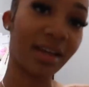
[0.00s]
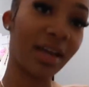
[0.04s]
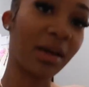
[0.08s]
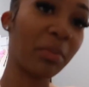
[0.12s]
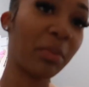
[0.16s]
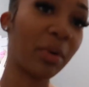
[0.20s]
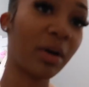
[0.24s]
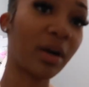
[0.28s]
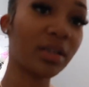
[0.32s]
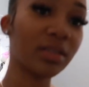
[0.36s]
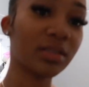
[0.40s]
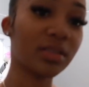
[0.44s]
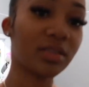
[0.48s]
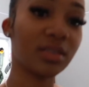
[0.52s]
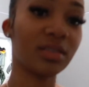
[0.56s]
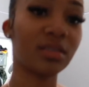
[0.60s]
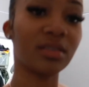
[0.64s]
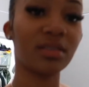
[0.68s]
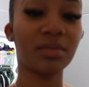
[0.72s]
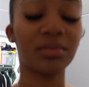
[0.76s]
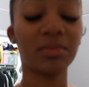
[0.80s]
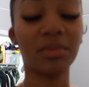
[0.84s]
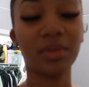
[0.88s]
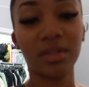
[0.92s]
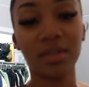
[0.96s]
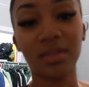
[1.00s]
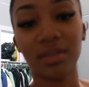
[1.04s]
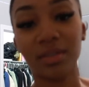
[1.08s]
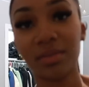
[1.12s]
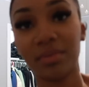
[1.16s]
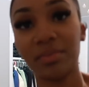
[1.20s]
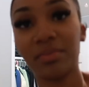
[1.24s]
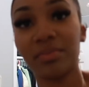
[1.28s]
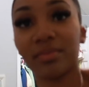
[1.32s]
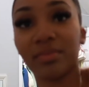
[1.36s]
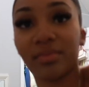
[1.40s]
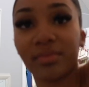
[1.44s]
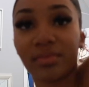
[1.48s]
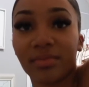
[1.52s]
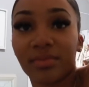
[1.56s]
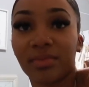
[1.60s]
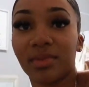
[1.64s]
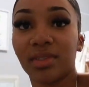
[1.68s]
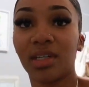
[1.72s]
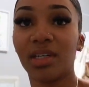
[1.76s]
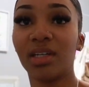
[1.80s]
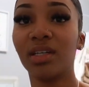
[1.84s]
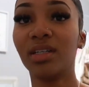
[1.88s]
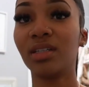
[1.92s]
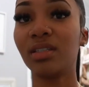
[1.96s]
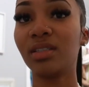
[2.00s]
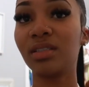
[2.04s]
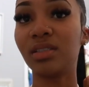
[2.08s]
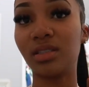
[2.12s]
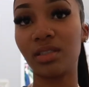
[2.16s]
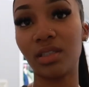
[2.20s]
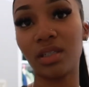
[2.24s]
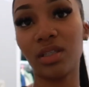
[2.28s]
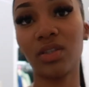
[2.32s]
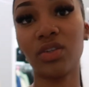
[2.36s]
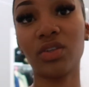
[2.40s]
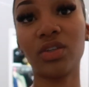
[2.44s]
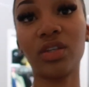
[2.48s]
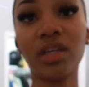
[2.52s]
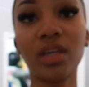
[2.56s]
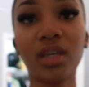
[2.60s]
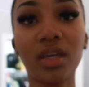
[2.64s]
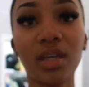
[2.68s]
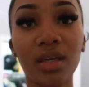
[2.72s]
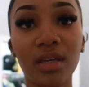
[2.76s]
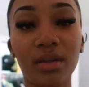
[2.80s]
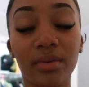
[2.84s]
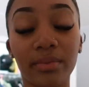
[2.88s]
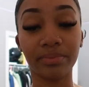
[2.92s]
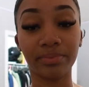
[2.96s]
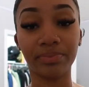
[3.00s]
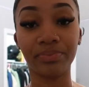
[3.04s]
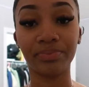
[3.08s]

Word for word: i bought some um uggs the other day